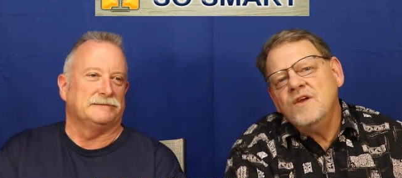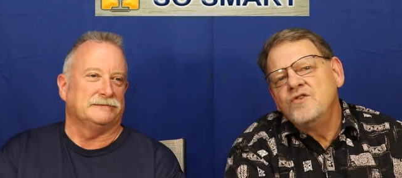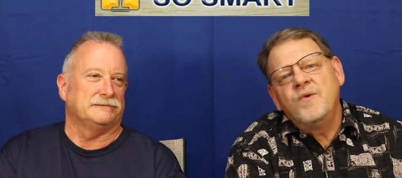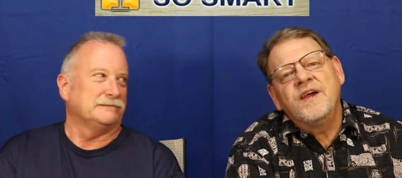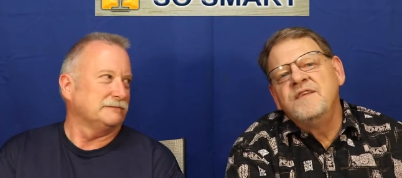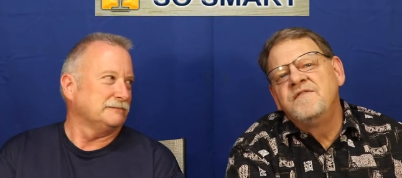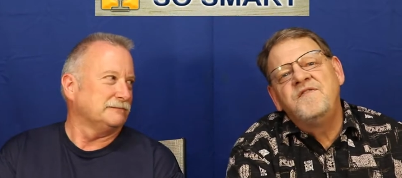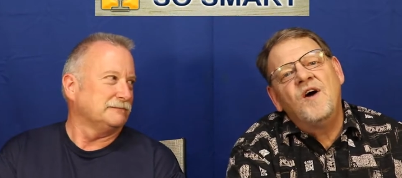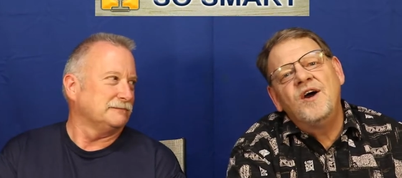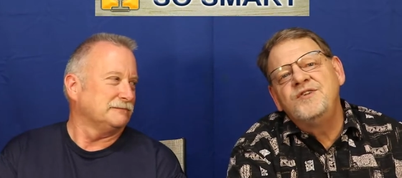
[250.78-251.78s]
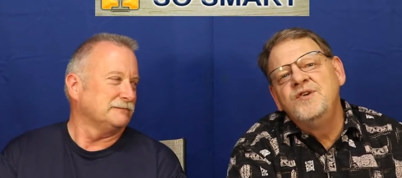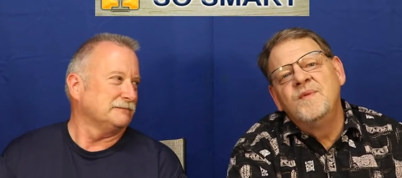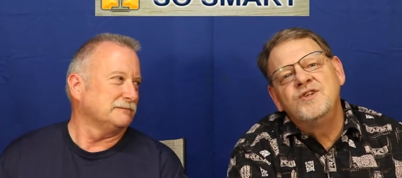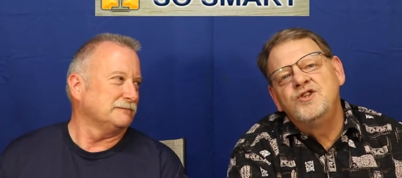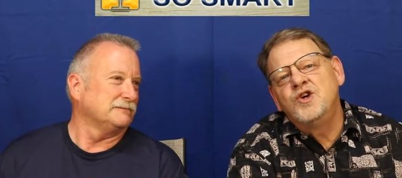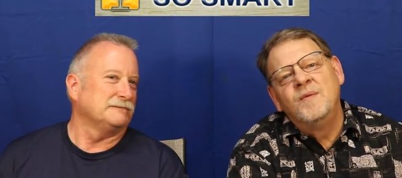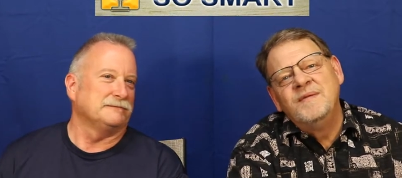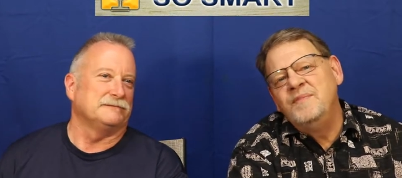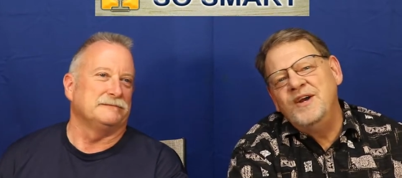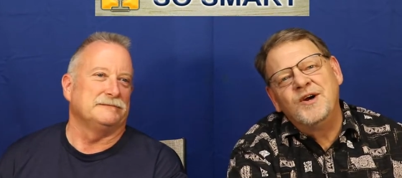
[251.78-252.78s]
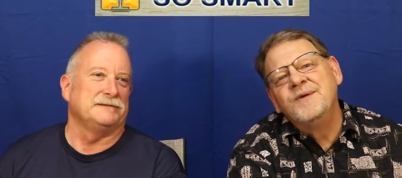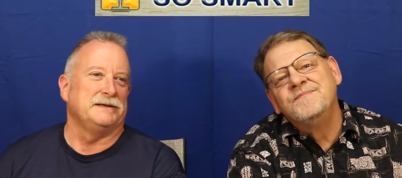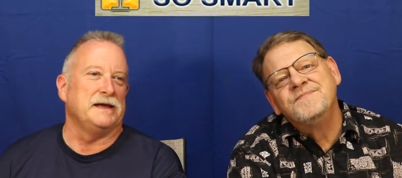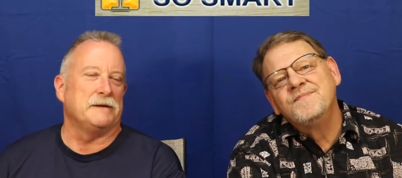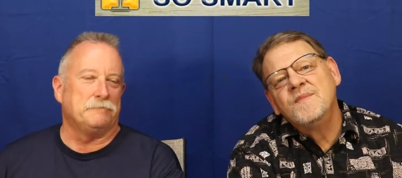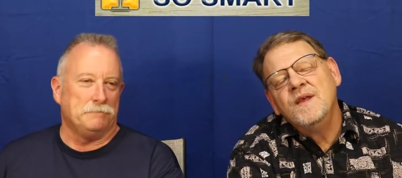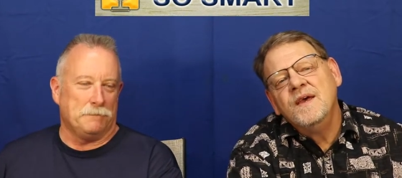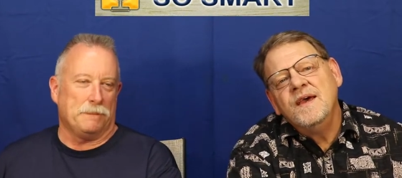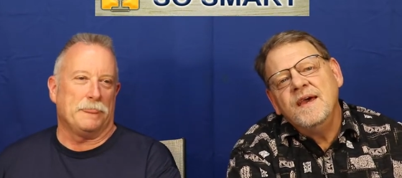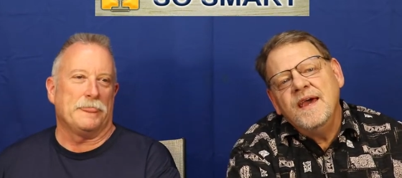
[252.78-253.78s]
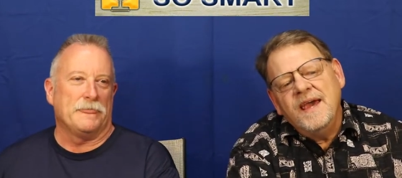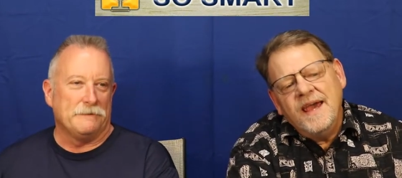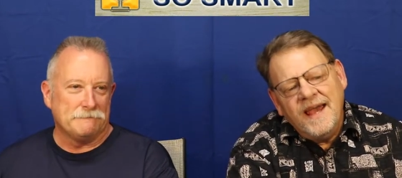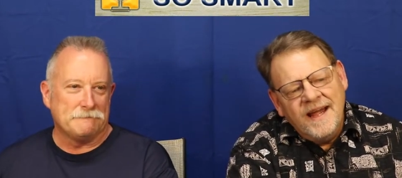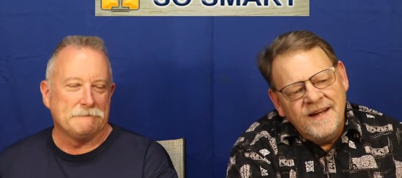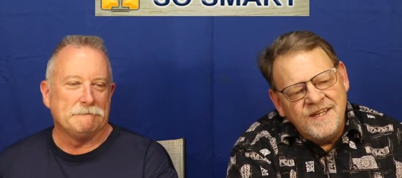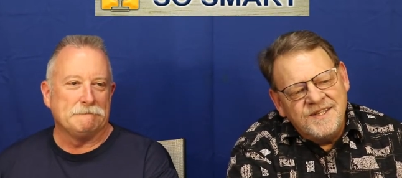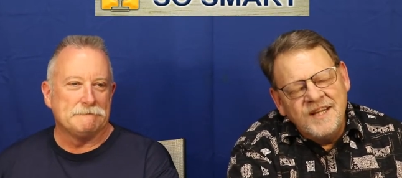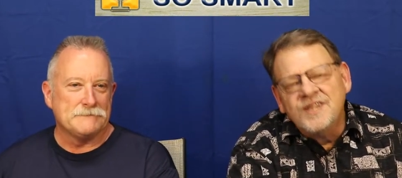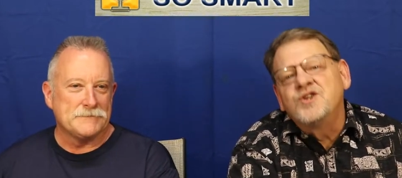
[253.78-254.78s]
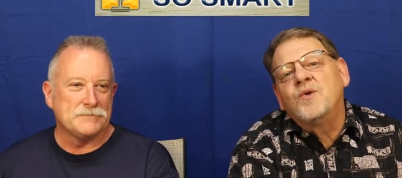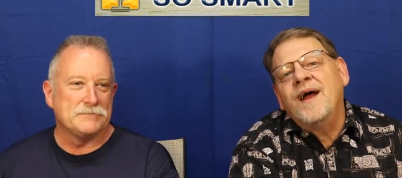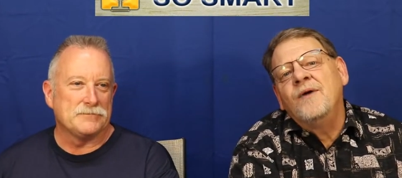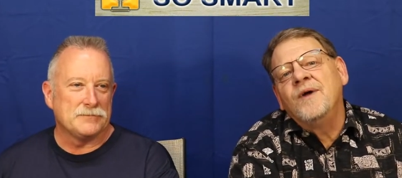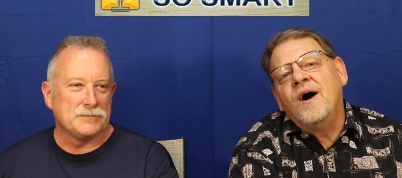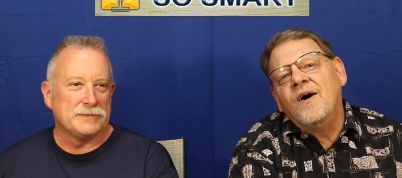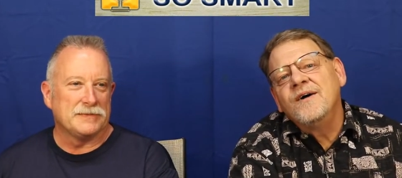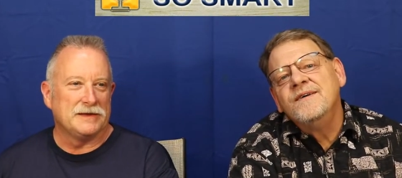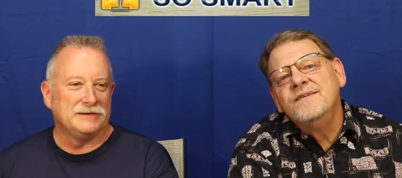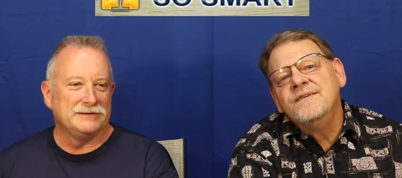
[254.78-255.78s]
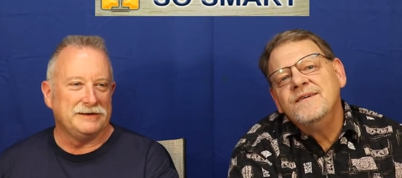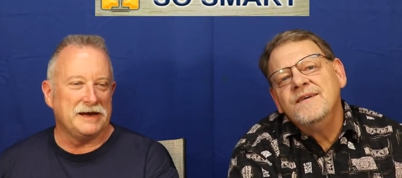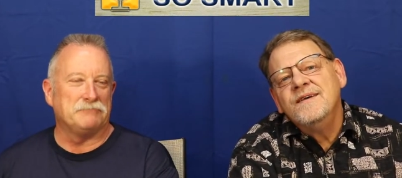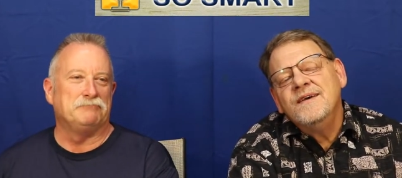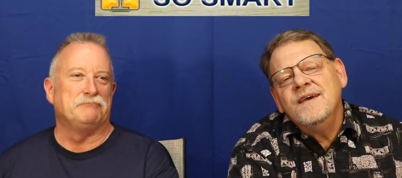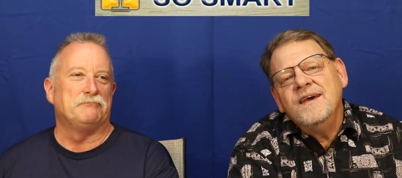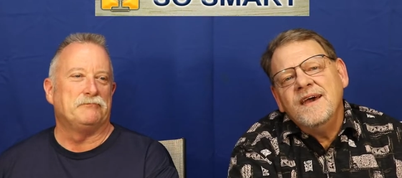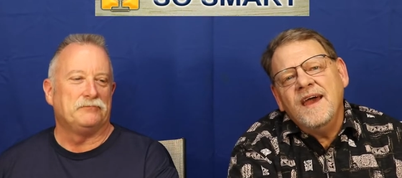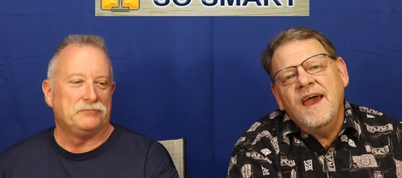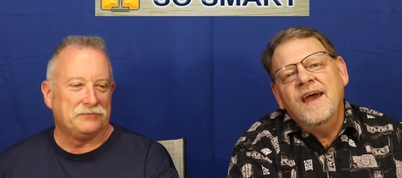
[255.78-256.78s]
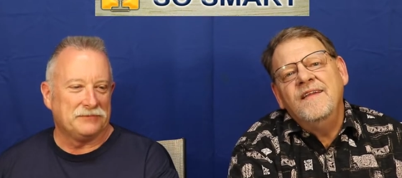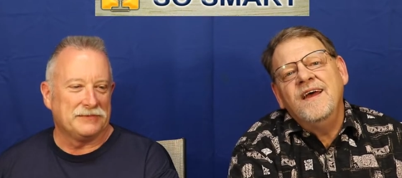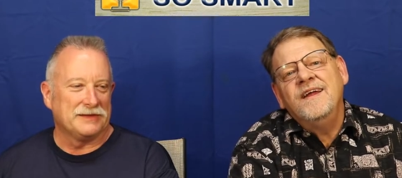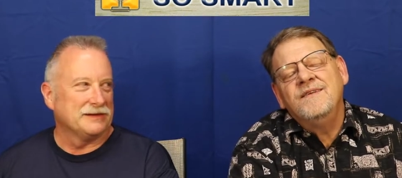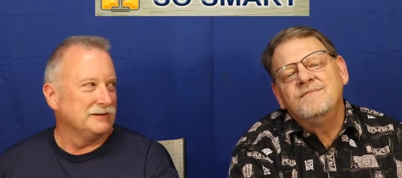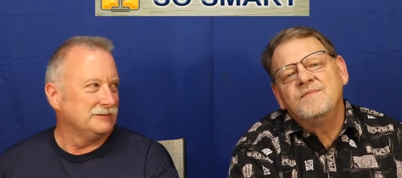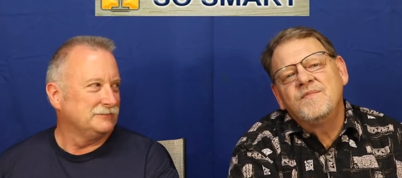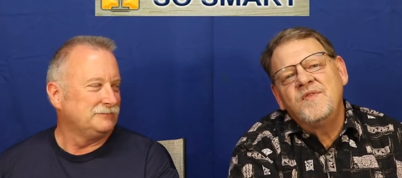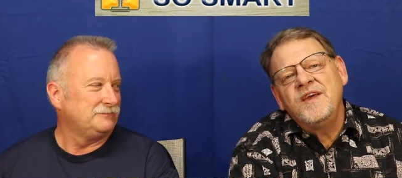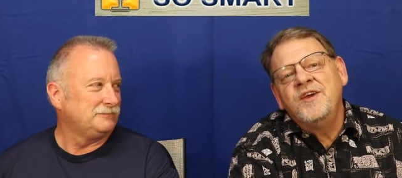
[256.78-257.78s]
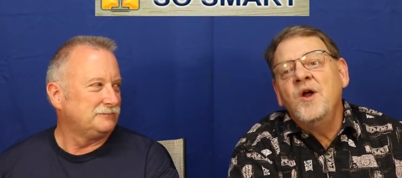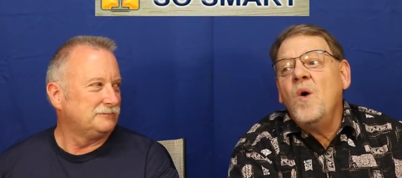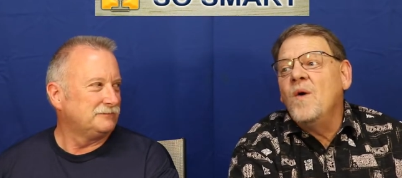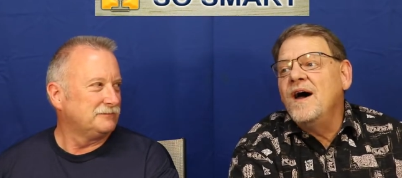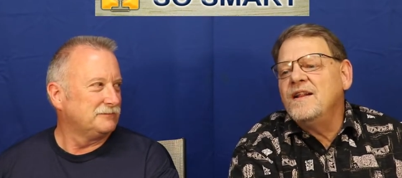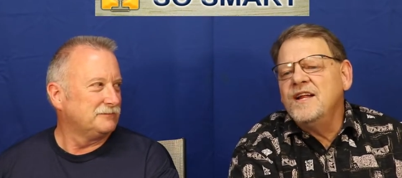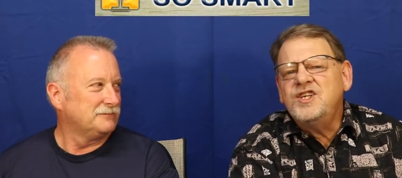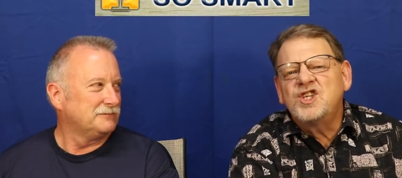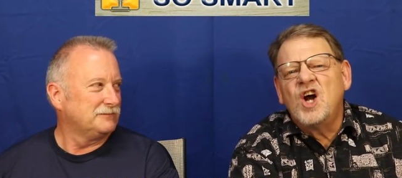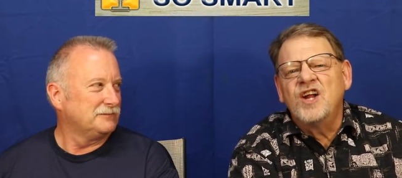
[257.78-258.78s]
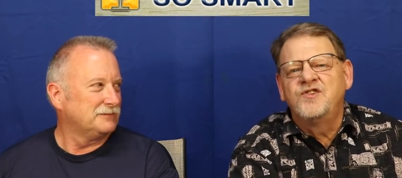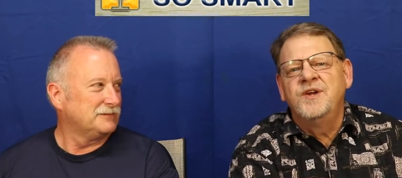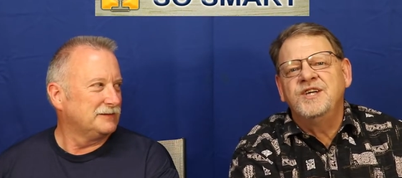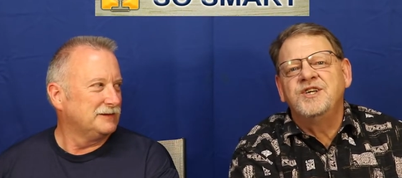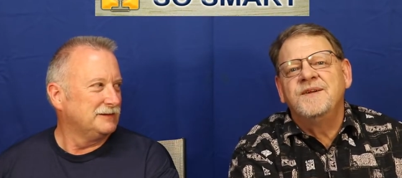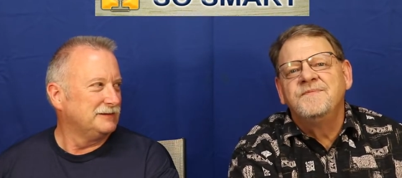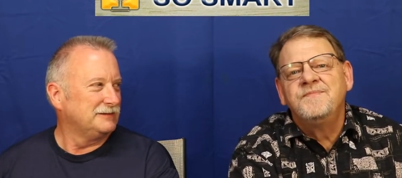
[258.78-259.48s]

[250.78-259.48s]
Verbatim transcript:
Speaker 1: drinking far too much German beer. Yeah. And they see this groundhog. Yeah. And they think, you know what? Let's start a tradition.